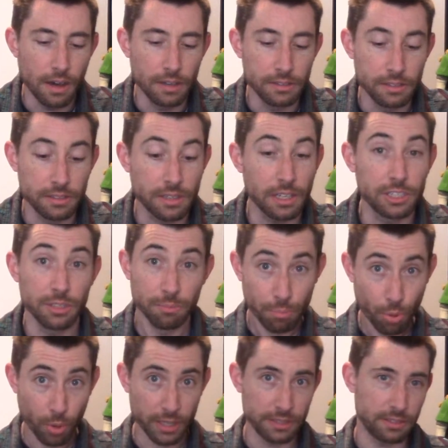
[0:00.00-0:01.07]
discussion
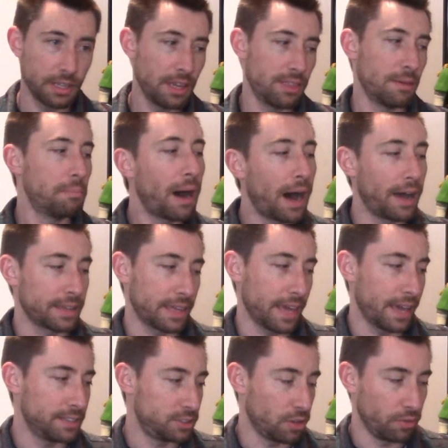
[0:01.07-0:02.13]
points in the
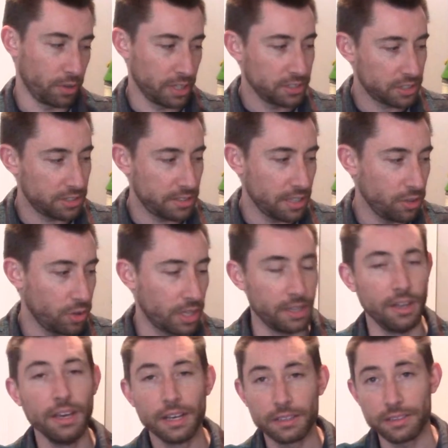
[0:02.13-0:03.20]
podcast. So if you're interested, you
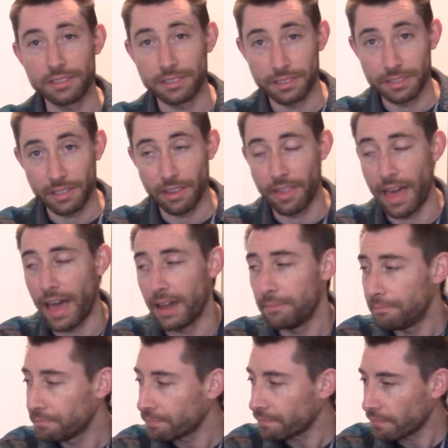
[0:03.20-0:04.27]
can listen to
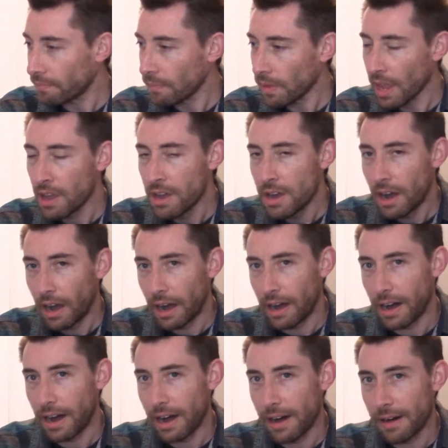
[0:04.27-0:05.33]
that.
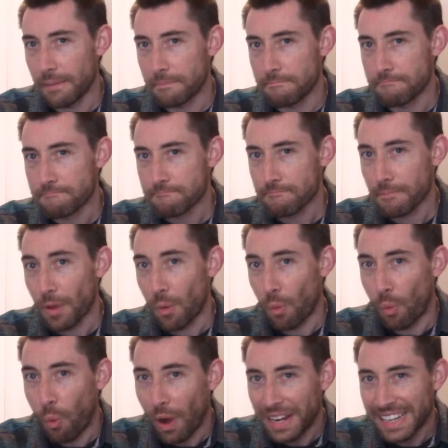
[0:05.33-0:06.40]

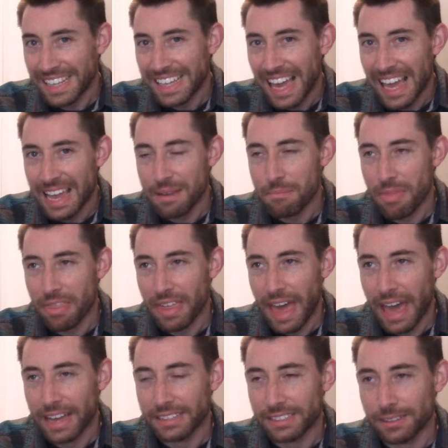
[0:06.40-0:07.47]
One game
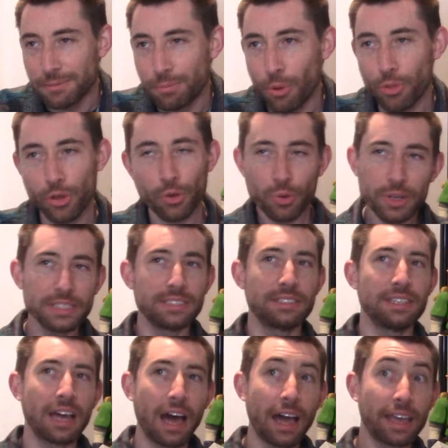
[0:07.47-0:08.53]
that both Chris
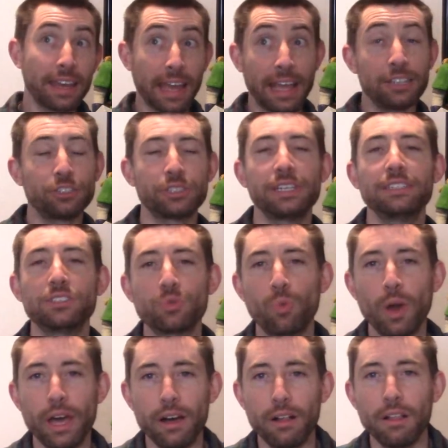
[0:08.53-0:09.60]
and I, and Andrea as
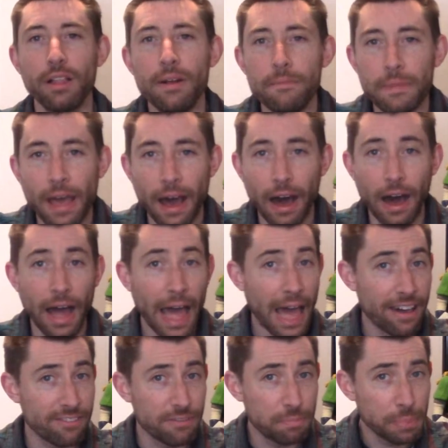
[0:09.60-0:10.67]
well,
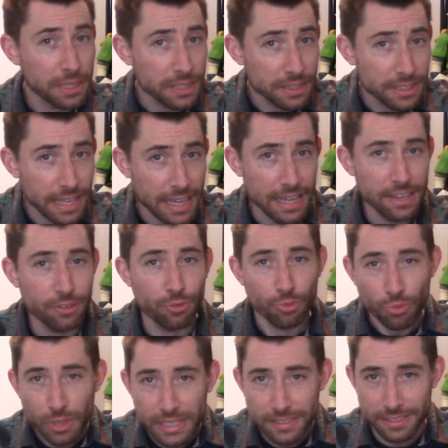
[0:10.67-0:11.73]
have played
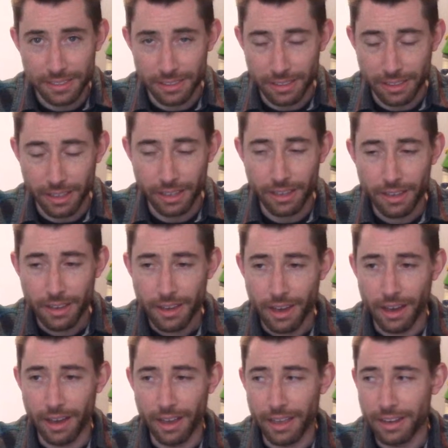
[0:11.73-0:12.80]
recently,
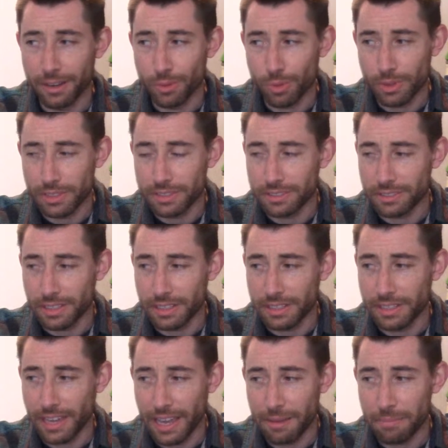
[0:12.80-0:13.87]
and it was a
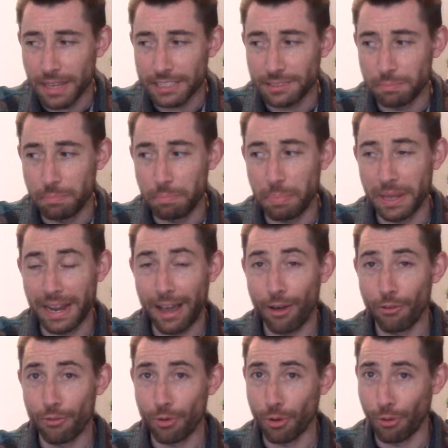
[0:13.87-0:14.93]
game that's been
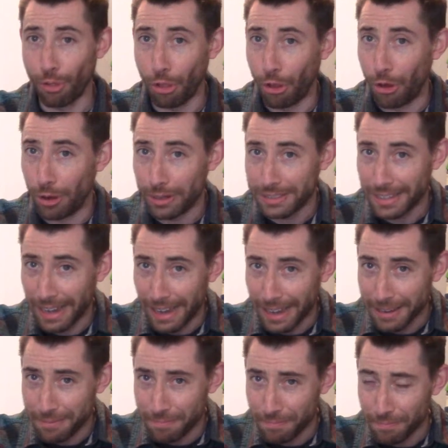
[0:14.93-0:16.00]
out for a long
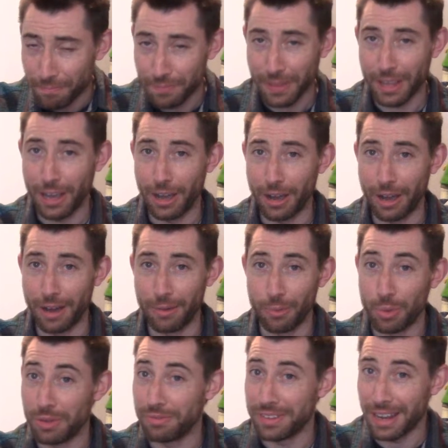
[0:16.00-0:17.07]
time.
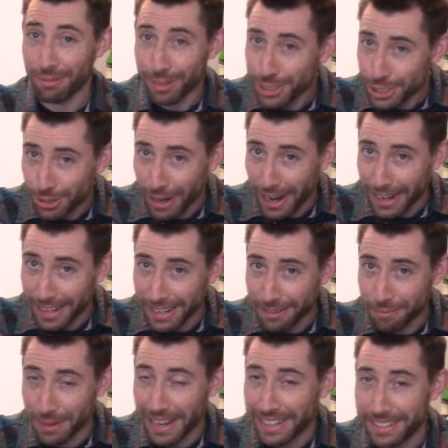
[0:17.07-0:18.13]
We've never tried
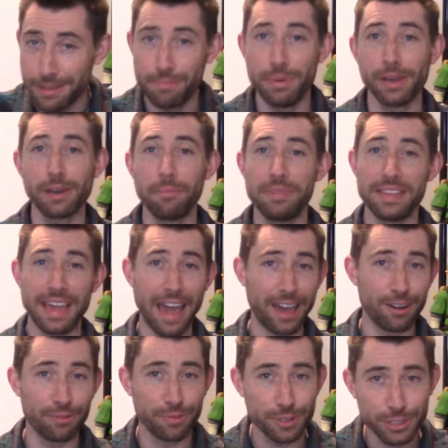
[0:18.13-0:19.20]
it, but I did pick up the
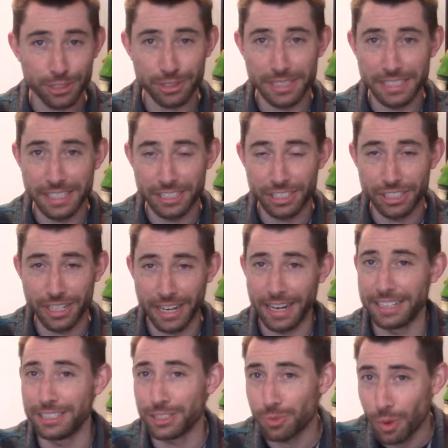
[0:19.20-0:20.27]
Anniversary Edition, and
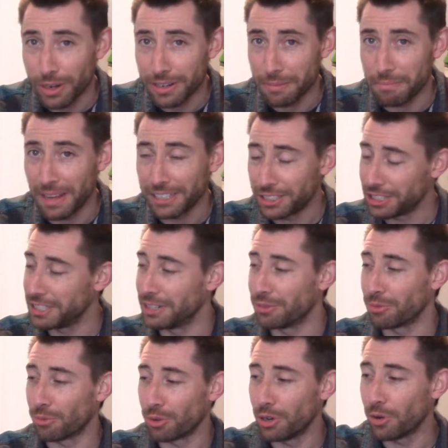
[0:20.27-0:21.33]
I just wanted to
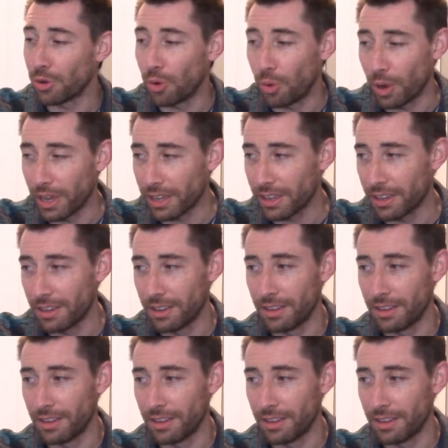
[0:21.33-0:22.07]
mention real quick,